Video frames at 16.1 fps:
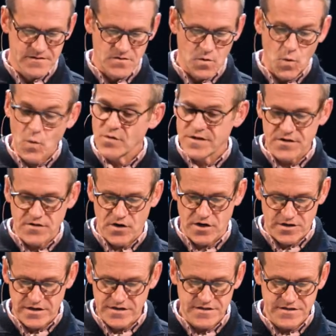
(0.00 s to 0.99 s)
or the
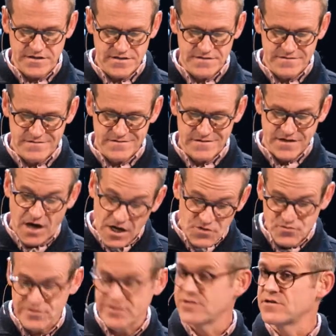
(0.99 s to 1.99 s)
darkness.
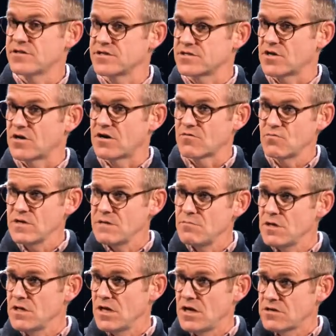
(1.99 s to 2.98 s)
Contrary to the song, we
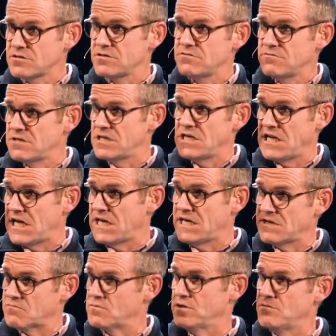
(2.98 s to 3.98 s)
belong to the
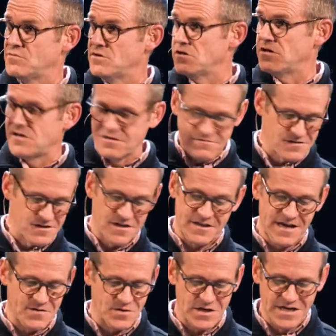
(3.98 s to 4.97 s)
night, we belong. Not
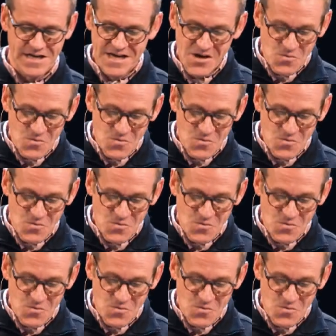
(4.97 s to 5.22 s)
that one.